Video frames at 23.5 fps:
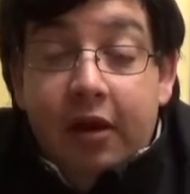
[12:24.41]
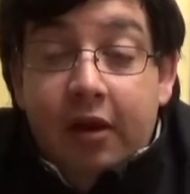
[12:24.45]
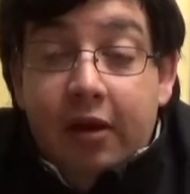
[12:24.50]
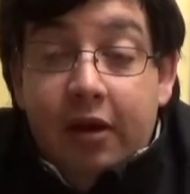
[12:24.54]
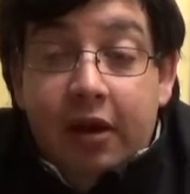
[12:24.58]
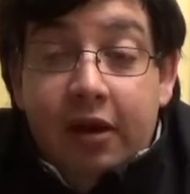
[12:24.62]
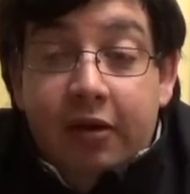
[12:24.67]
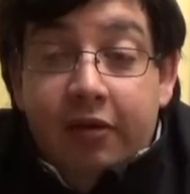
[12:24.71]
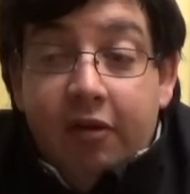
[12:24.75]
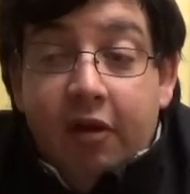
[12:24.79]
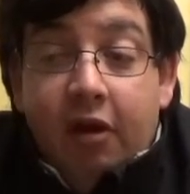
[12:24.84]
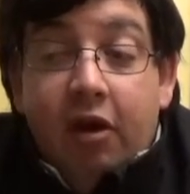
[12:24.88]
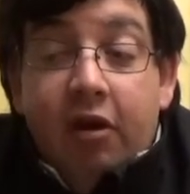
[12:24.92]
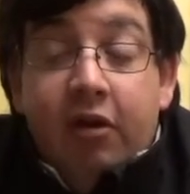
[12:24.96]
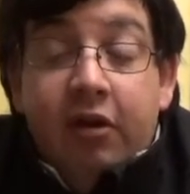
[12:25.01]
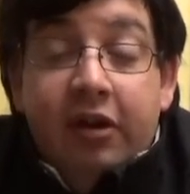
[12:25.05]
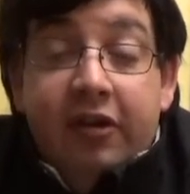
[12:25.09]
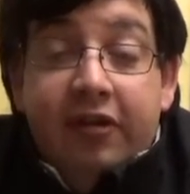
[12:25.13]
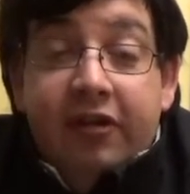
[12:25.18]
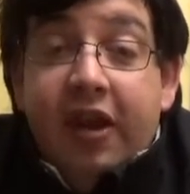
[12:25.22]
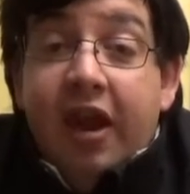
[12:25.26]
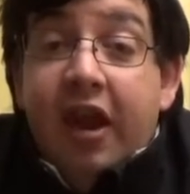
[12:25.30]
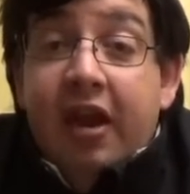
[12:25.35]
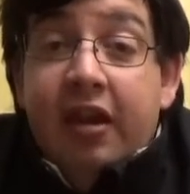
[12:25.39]
It's all in
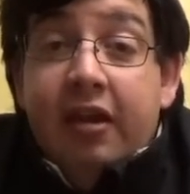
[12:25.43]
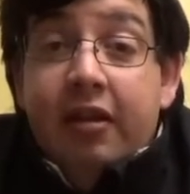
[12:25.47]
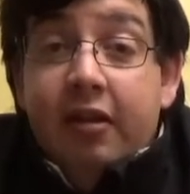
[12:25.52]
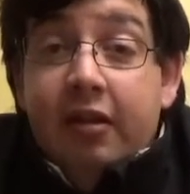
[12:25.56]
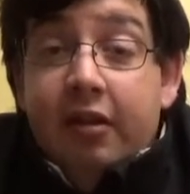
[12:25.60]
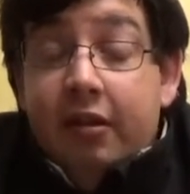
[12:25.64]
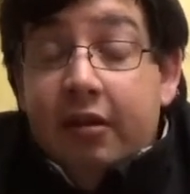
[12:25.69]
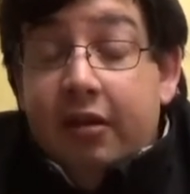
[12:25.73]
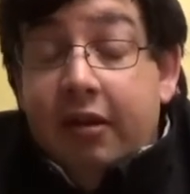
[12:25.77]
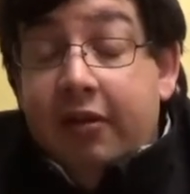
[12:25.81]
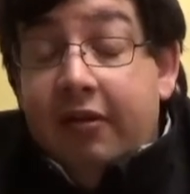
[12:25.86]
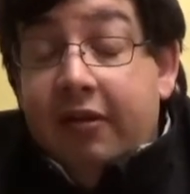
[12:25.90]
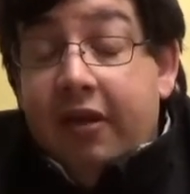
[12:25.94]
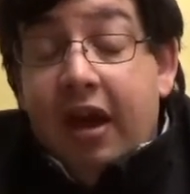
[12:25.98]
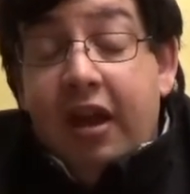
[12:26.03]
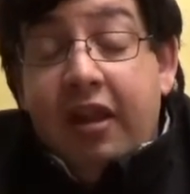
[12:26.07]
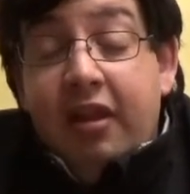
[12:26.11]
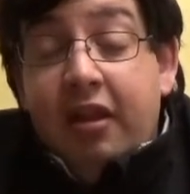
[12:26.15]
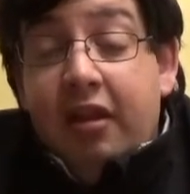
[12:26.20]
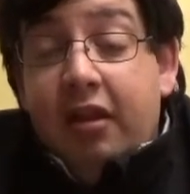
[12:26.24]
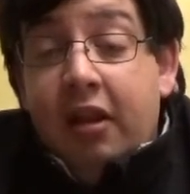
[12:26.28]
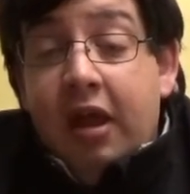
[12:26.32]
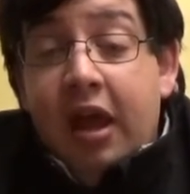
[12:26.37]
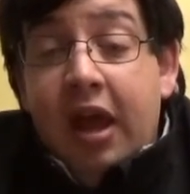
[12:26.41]
his head. He's
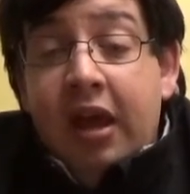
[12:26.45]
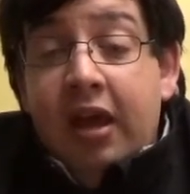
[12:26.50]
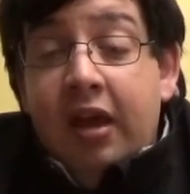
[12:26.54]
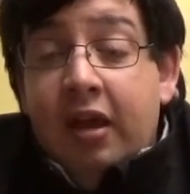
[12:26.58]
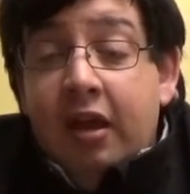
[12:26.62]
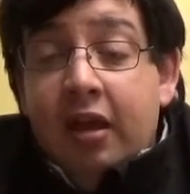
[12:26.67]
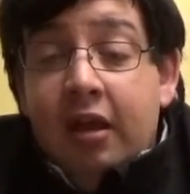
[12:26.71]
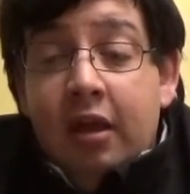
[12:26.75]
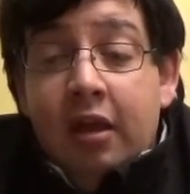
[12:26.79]
got the leg